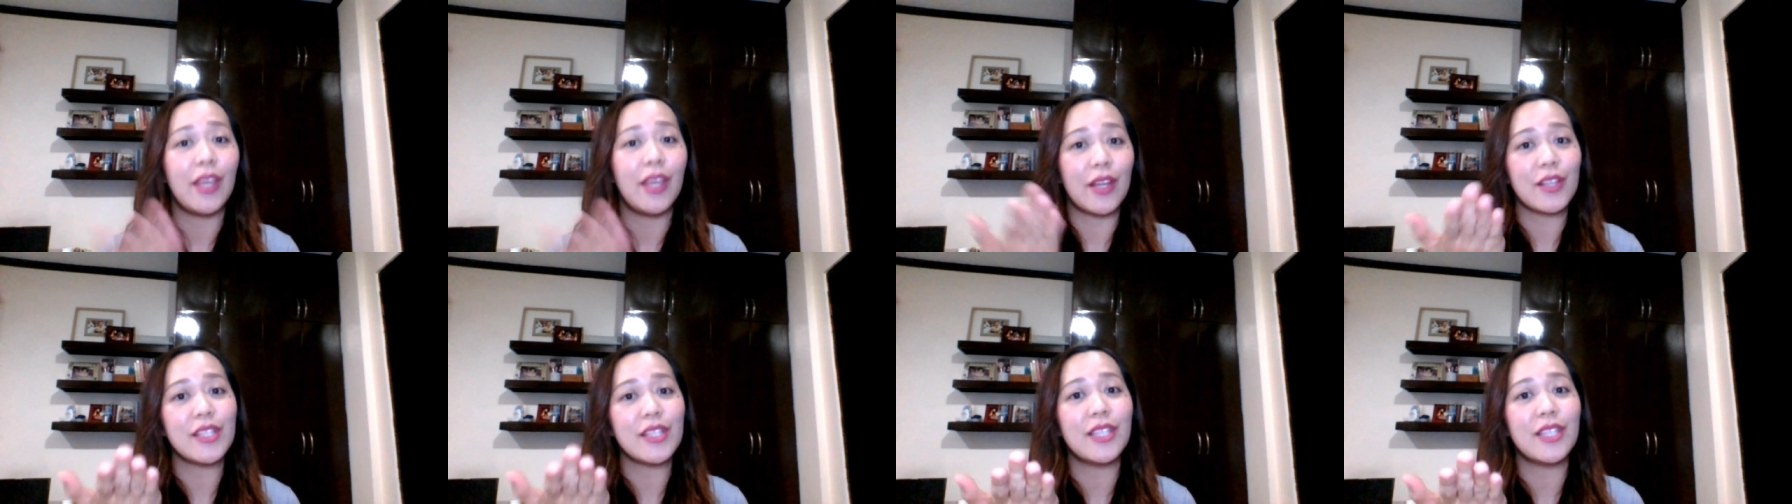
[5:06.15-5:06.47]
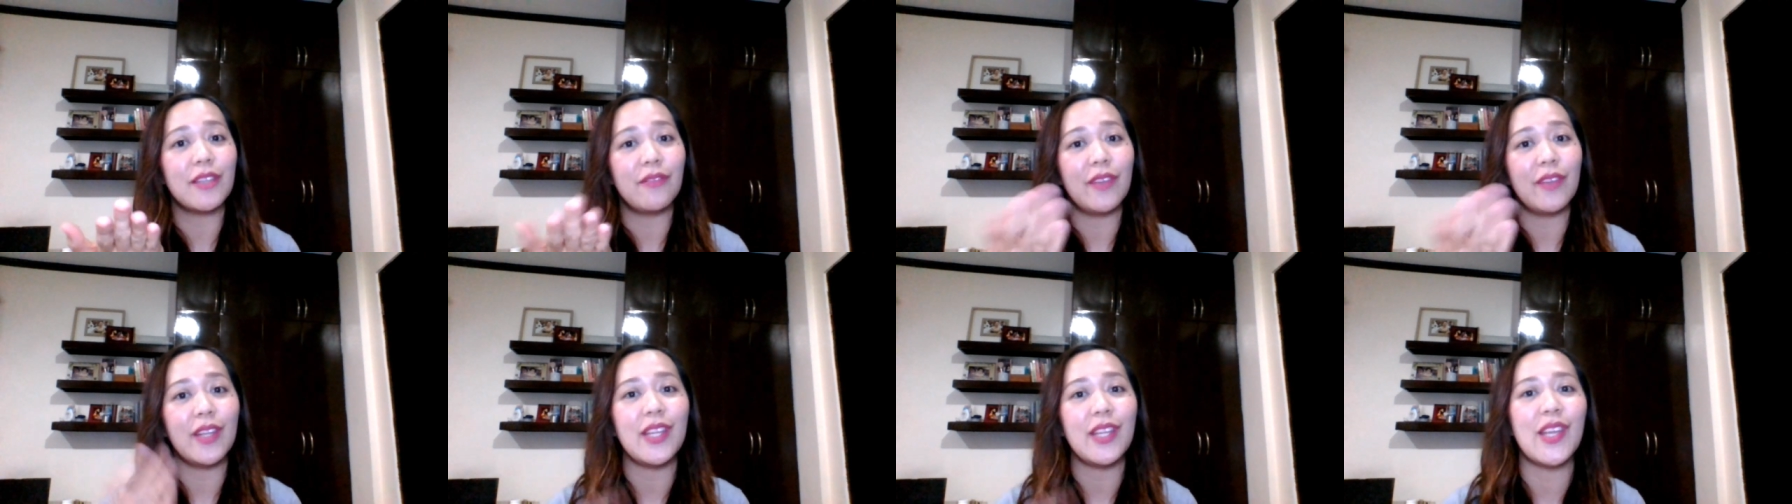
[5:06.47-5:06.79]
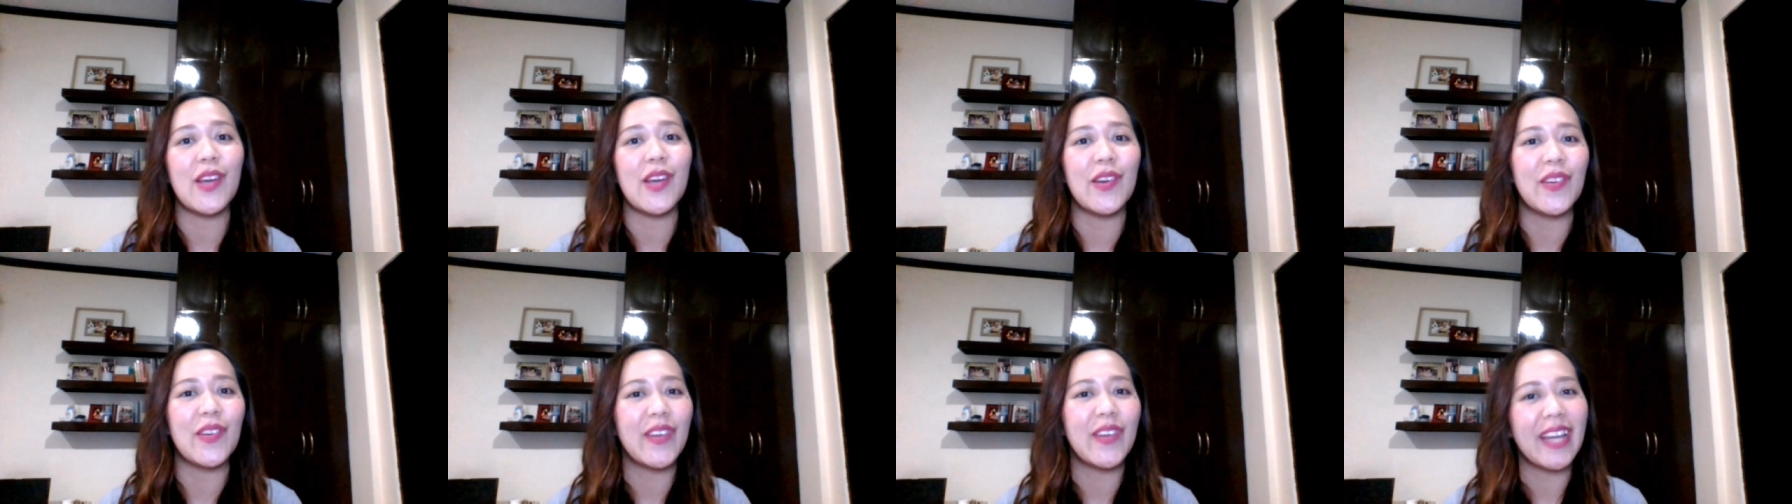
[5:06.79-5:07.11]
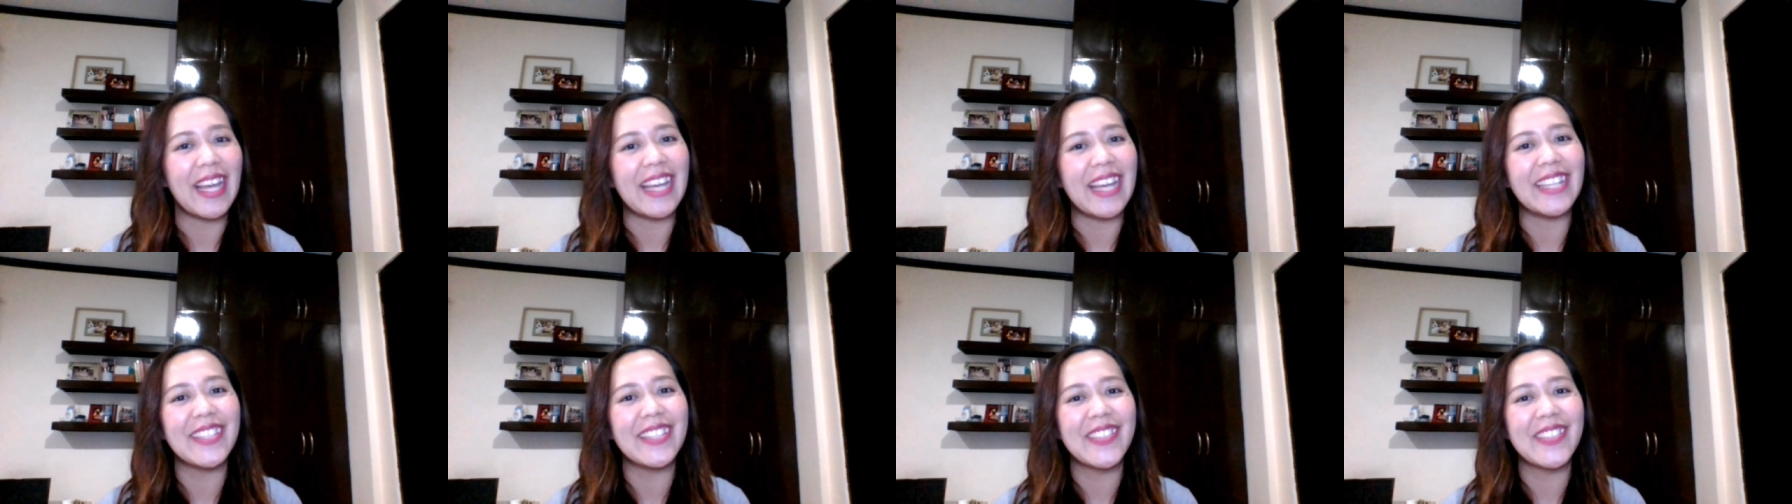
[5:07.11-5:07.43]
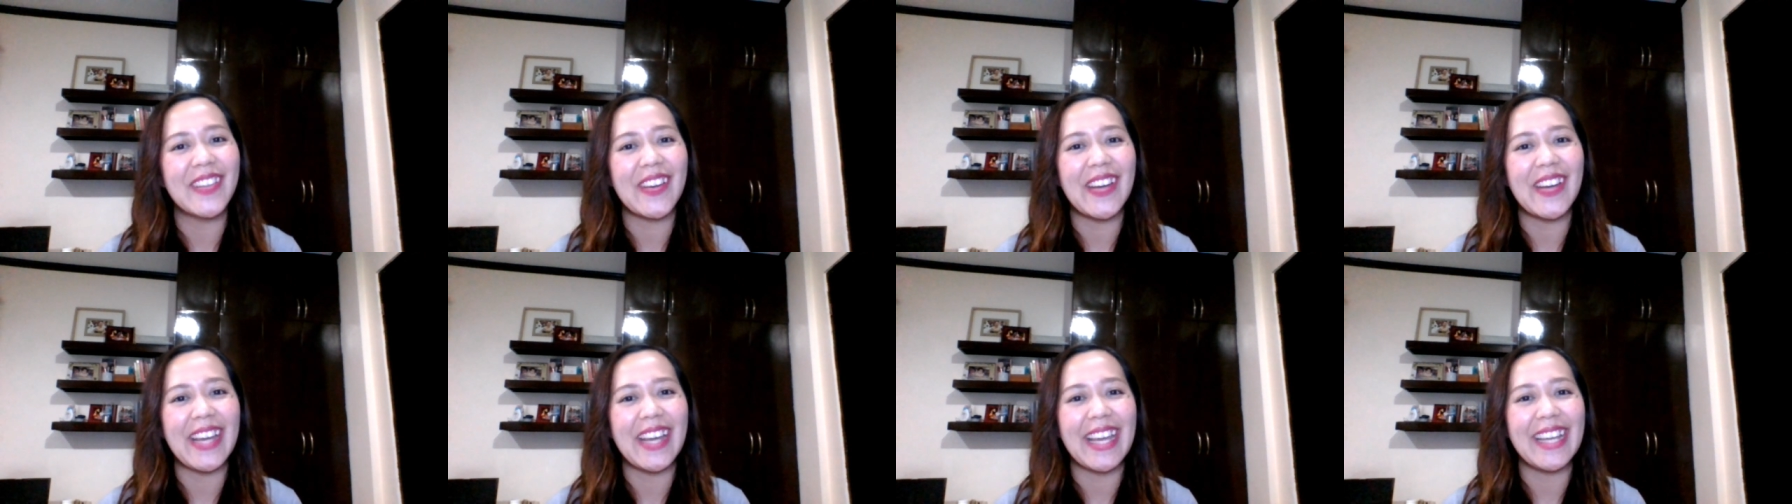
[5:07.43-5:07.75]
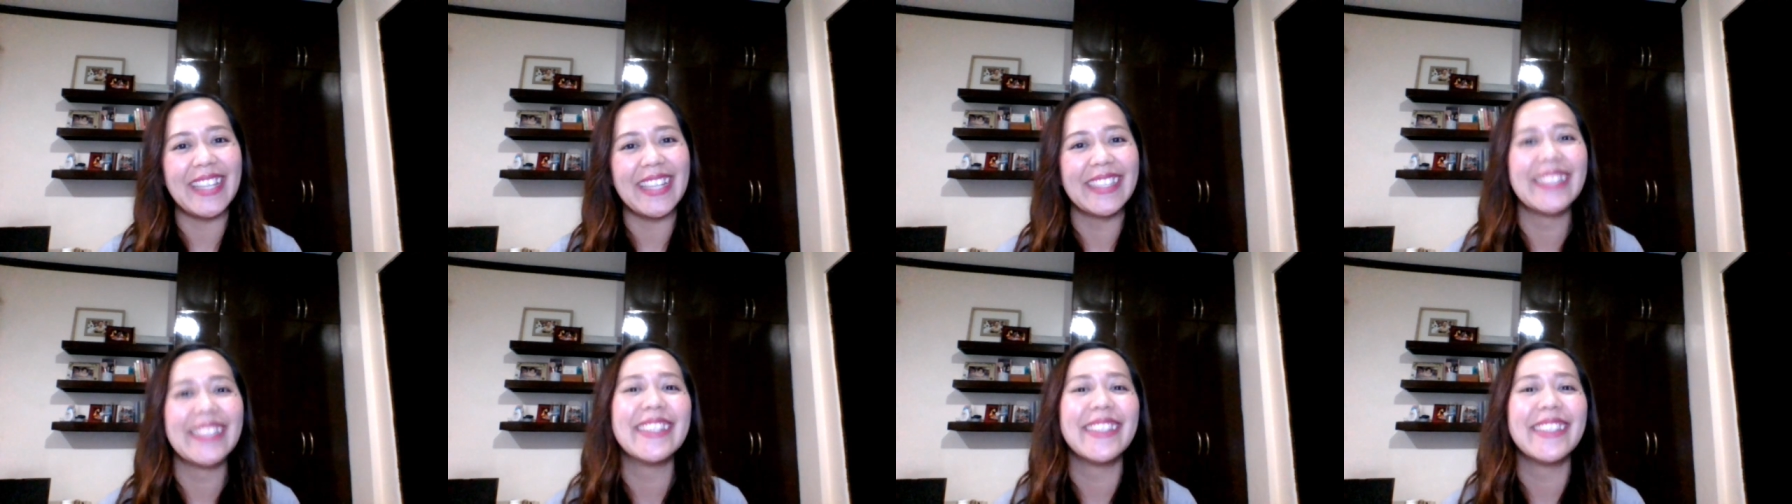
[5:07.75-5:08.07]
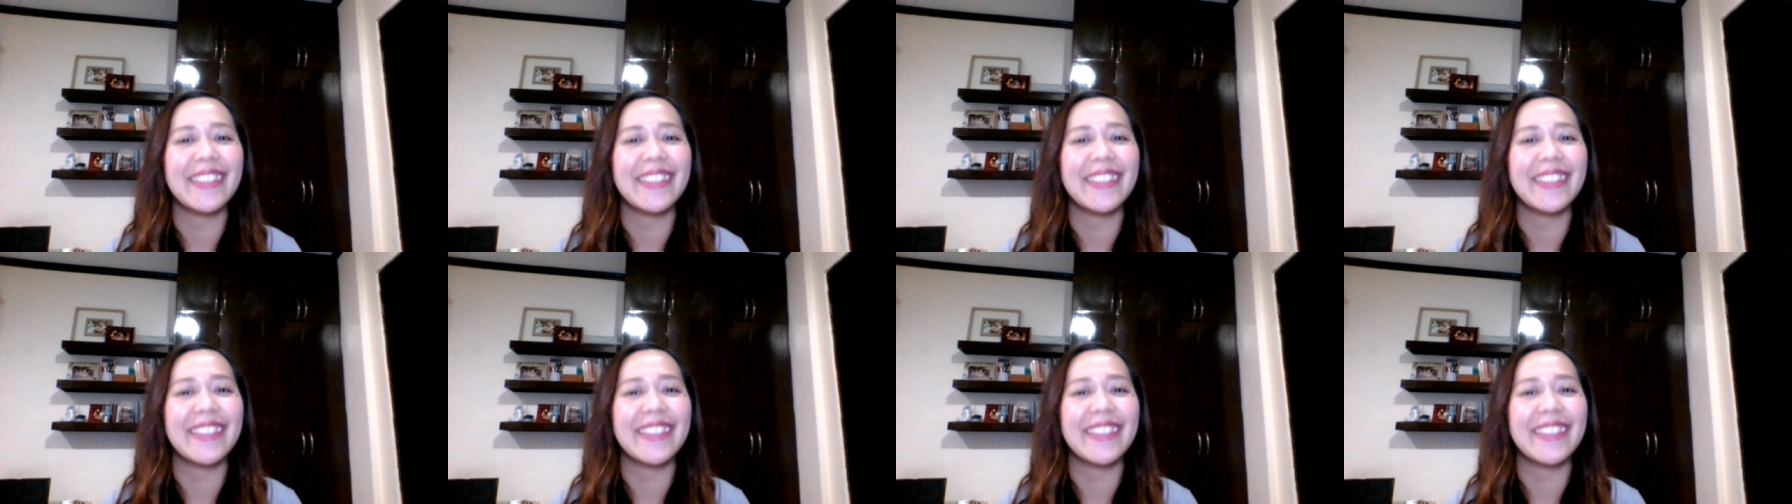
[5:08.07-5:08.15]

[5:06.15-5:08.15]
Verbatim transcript: Here's the video. Enjoy!